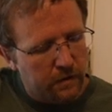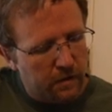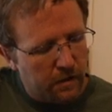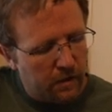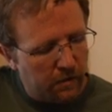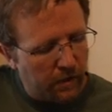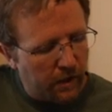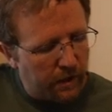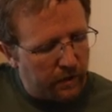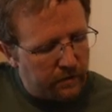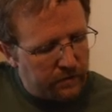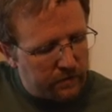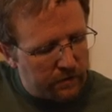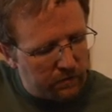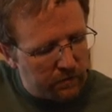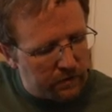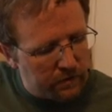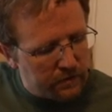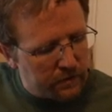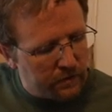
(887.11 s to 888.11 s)
All right, so
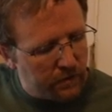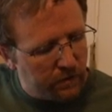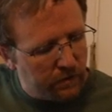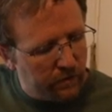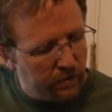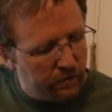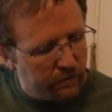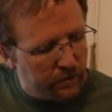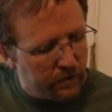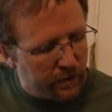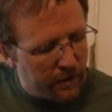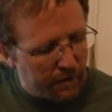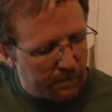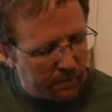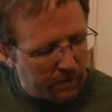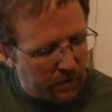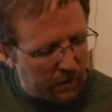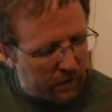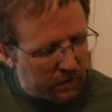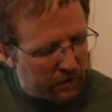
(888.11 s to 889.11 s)
let's go over that
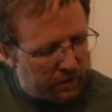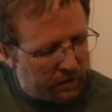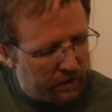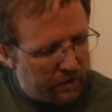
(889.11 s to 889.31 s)
part.